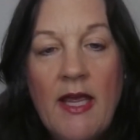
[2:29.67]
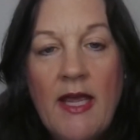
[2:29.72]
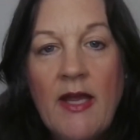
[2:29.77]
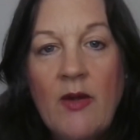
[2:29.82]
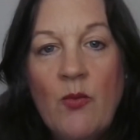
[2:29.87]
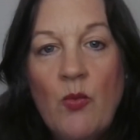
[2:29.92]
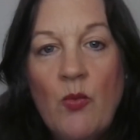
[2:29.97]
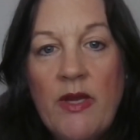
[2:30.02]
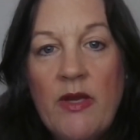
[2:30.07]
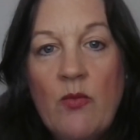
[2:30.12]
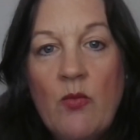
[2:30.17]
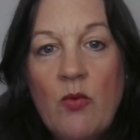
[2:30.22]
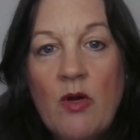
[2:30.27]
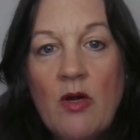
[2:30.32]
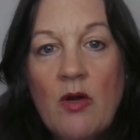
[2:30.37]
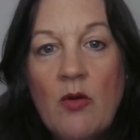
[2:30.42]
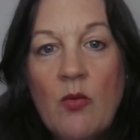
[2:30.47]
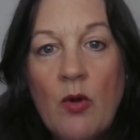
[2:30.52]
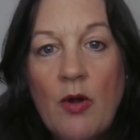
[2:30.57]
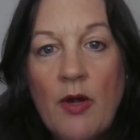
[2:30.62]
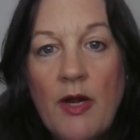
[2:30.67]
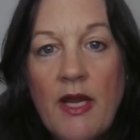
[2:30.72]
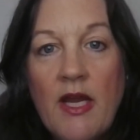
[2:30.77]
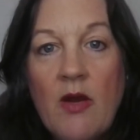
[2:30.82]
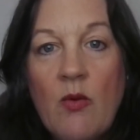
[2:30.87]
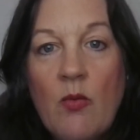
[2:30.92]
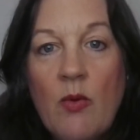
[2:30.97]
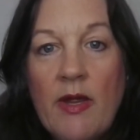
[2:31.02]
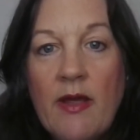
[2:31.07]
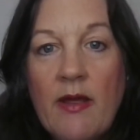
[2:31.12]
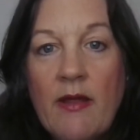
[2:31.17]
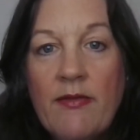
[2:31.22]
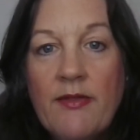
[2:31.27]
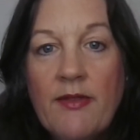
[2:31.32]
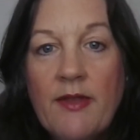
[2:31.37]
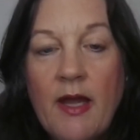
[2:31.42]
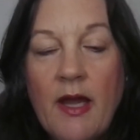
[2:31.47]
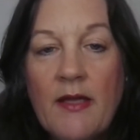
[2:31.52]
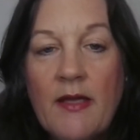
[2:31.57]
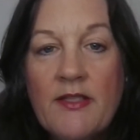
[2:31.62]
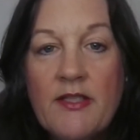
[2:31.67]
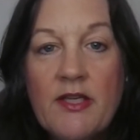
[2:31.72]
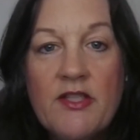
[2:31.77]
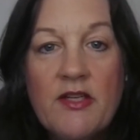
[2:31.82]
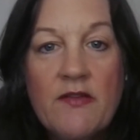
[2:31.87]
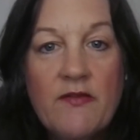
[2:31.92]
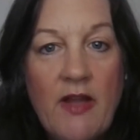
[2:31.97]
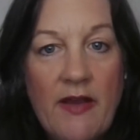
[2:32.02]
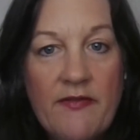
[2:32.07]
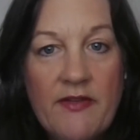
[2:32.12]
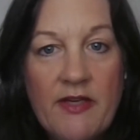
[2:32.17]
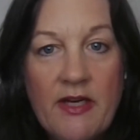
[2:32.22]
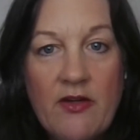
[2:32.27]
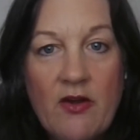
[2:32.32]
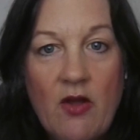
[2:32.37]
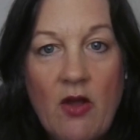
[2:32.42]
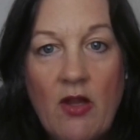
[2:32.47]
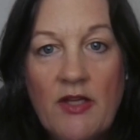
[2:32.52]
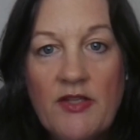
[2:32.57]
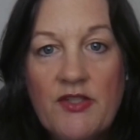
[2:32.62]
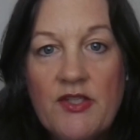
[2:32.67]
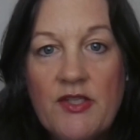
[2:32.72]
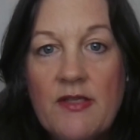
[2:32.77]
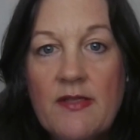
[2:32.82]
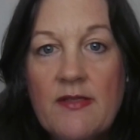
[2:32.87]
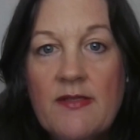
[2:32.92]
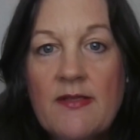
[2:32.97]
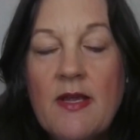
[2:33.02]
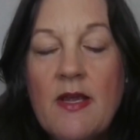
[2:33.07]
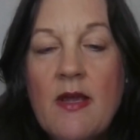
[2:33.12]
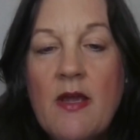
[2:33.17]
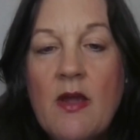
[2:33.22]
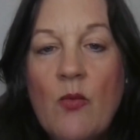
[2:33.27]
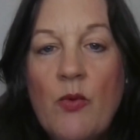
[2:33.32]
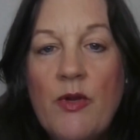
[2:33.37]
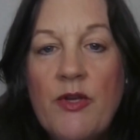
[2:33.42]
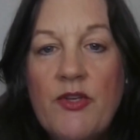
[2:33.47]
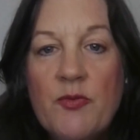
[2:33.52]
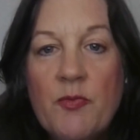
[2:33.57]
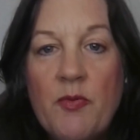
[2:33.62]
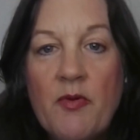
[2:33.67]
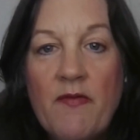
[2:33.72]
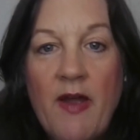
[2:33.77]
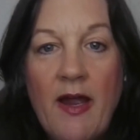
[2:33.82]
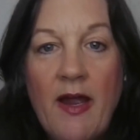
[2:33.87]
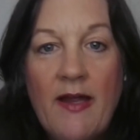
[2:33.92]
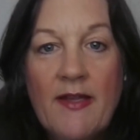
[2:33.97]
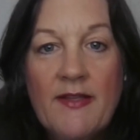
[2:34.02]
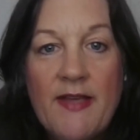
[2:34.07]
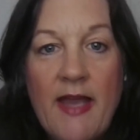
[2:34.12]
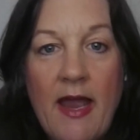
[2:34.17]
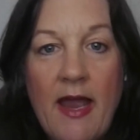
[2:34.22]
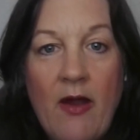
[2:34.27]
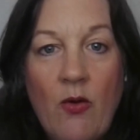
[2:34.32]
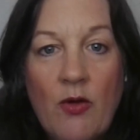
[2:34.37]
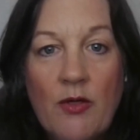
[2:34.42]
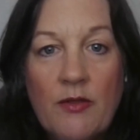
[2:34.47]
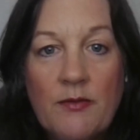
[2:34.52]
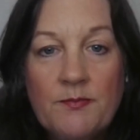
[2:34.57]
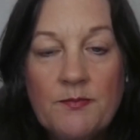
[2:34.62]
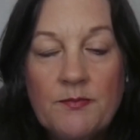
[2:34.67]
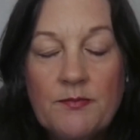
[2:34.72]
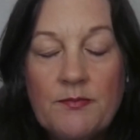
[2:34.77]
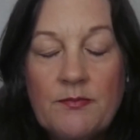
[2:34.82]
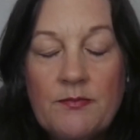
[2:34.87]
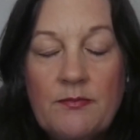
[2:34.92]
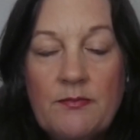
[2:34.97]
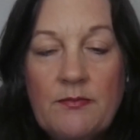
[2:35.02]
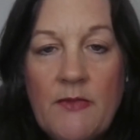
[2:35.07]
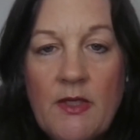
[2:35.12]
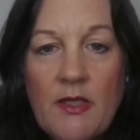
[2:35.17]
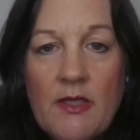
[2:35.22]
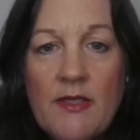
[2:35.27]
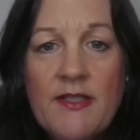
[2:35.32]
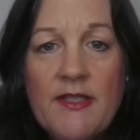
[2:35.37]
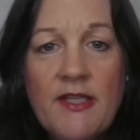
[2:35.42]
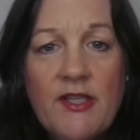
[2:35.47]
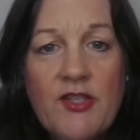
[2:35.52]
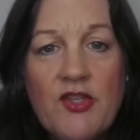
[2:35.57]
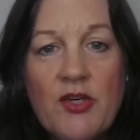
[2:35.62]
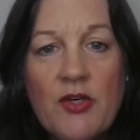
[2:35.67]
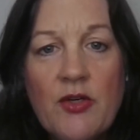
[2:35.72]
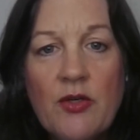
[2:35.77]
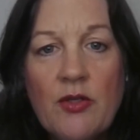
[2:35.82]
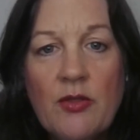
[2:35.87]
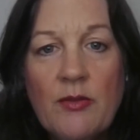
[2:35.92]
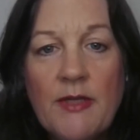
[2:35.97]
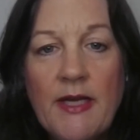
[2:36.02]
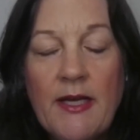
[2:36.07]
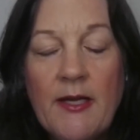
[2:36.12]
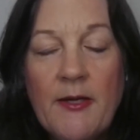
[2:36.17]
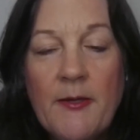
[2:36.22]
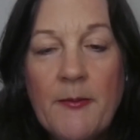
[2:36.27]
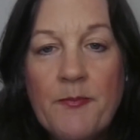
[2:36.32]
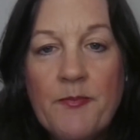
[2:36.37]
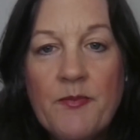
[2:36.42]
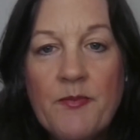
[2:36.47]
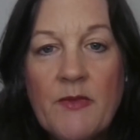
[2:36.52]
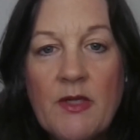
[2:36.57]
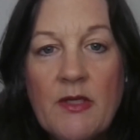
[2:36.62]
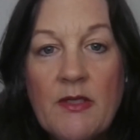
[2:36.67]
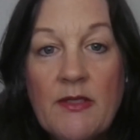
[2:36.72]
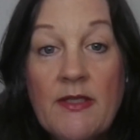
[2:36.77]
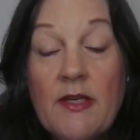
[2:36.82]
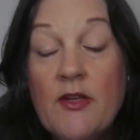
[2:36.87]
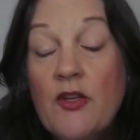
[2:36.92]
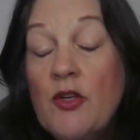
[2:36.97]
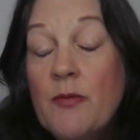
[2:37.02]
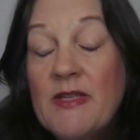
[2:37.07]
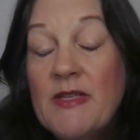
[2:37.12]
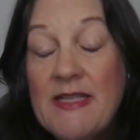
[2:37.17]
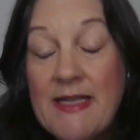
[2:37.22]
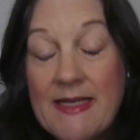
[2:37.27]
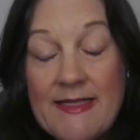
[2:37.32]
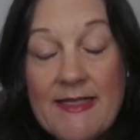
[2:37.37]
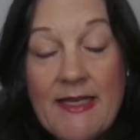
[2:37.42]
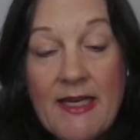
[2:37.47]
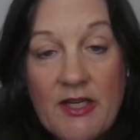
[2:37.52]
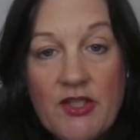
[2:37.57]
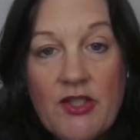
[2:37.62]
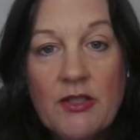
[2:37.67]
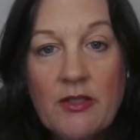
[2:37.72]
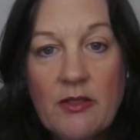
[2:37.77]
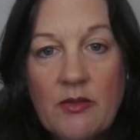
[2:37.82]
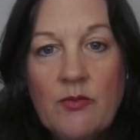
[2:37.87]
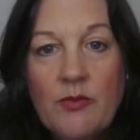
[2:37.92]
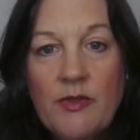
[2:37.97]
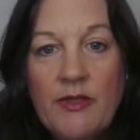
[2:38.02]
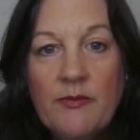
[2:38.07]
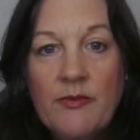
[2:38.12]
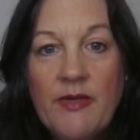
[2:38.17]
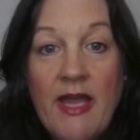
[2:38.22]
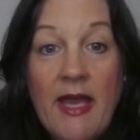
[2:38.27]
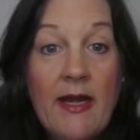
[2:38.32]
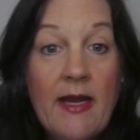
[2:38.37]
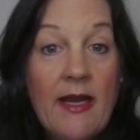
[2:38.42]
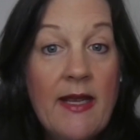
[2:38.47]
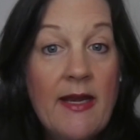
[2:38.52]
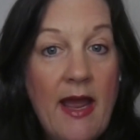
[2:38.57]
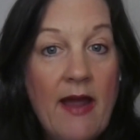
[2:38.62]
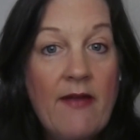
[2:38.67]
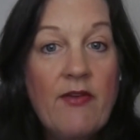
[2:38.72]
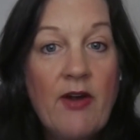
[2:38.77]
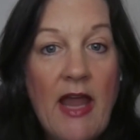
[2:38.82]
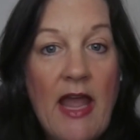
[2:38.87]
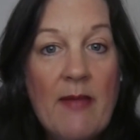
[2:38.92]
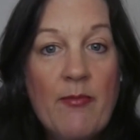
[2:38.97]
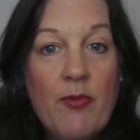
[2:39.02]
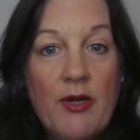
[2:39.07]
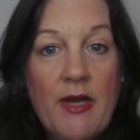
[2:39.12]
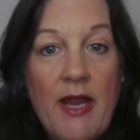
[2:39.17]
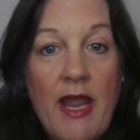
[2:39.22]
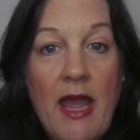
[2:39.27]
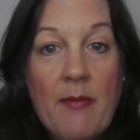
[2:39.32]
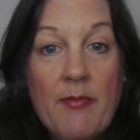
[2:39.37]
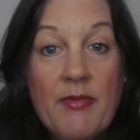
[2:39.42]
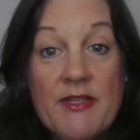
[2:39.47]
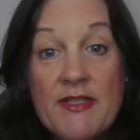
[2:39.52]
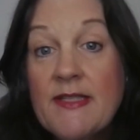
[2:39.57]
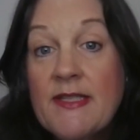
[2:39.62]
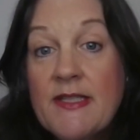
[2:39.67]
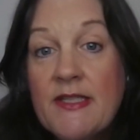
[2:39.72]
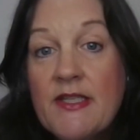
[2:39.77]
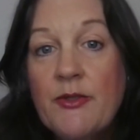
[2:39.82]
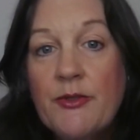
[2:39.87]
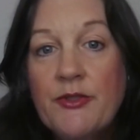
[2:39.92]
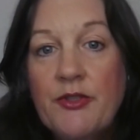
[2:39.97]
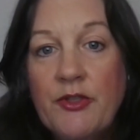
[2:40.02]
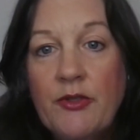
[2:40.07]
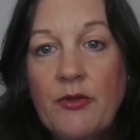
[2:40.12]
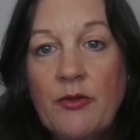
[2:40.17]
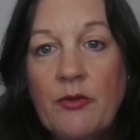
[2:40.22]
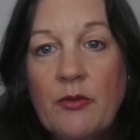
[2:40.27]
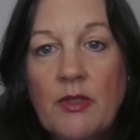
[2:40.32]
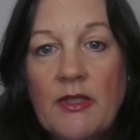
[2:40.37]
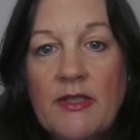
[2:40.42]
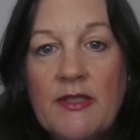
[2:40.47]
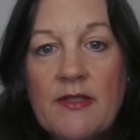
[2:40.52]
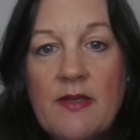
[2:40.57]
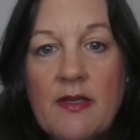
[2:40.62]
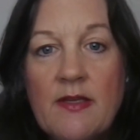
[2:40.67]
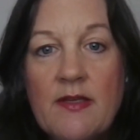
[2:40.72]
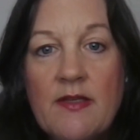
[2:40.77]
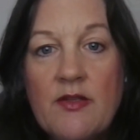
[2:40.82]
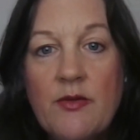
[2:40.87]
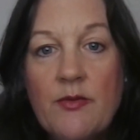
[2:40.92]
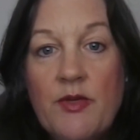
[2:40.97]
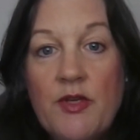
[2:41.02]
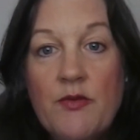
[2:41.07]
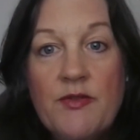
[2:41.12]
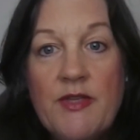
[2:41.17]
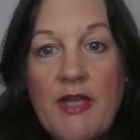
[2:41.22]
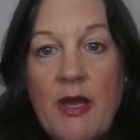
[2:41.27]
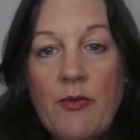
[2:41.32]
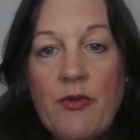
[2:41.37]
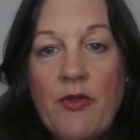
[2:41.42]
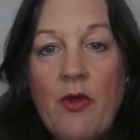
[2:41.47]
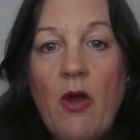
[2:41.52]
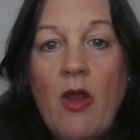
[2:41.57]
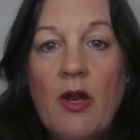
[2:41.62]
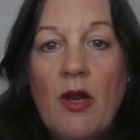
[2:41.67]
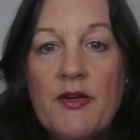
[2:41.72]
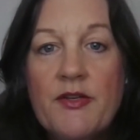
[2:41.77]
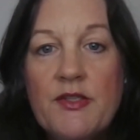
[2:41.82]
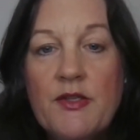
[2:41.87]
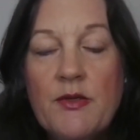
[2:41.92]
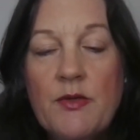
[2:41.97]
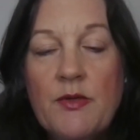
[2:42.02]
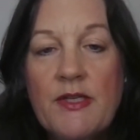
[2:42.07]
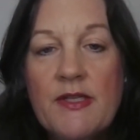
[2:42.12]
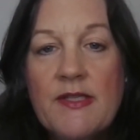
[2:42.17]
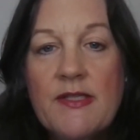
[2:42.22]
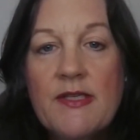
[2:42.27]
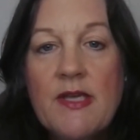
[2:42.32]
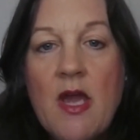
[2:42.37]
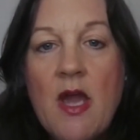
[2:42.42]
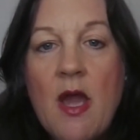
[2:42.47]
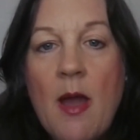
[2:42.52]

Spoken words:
And we were working with Touch of Life Technologies, which provides our digital human dissection. We had a cadaver lab on campus and still do, and still use that with all our students.